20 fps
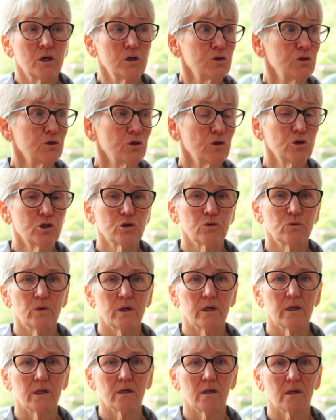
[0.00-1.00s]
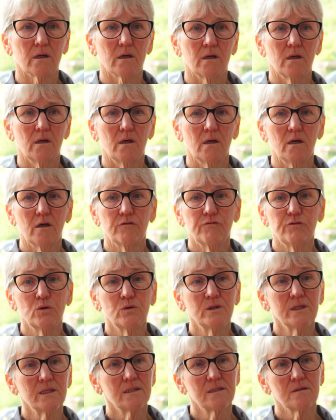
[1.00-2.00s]
social work, if
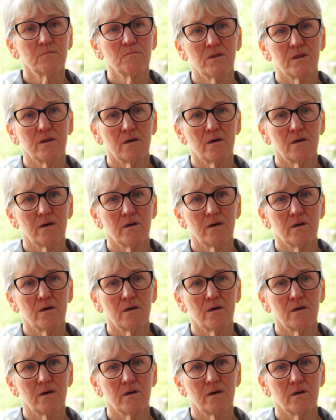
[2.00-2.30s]
you need some